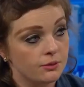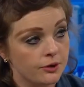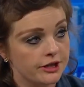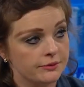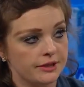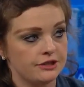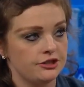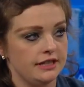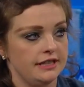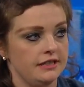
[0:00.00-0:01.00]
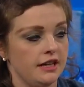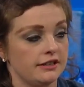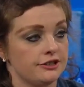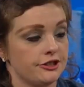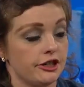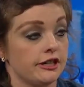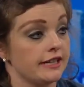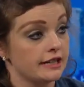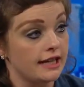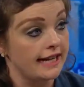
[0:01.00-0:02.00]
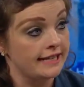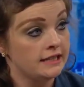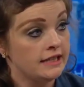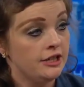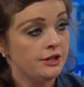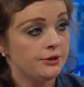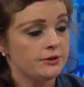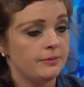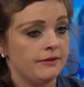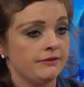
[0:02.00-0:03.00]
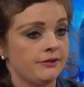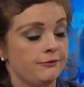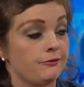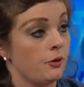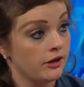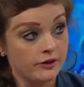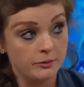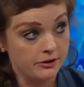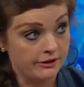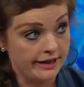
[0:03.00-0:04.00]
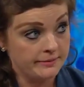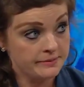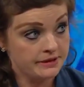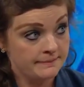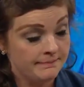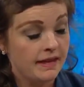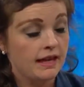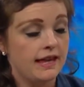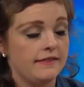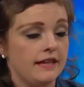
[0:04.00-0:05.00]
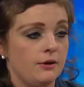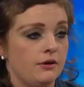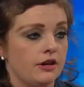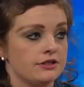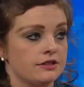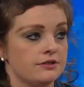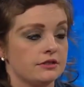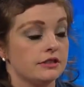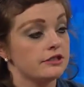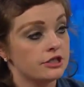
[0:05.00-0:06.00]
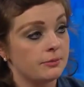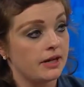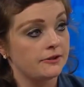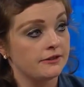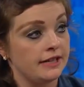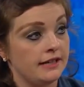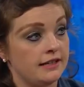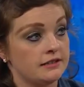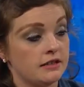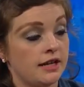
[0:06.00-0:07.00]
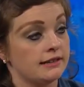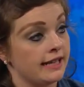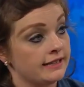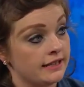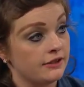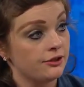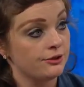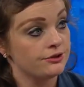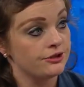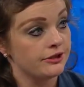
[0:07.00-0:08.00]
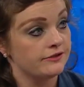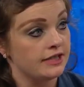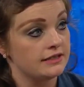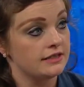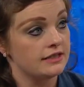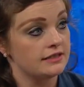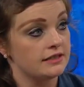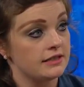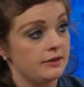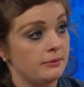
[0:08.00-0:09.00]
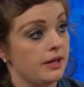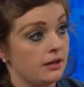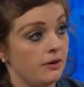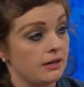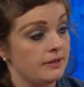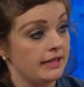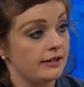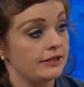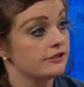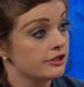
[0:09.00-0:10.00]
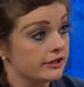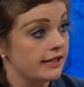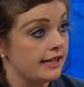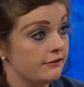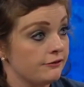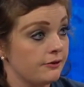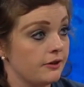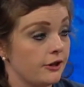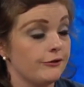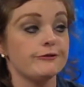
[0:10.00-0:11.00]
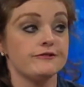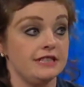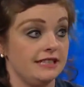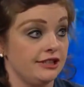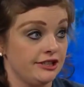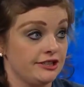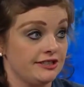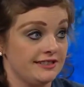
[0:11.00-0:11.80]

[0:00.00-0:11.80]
Award, which mm-hmm. honors a current client who's been through four of our programs. Okay. And then our Salute to Leadership honoree is Don Landon, who served as the Assistant Pottawattamie County Attorney for over 15 years.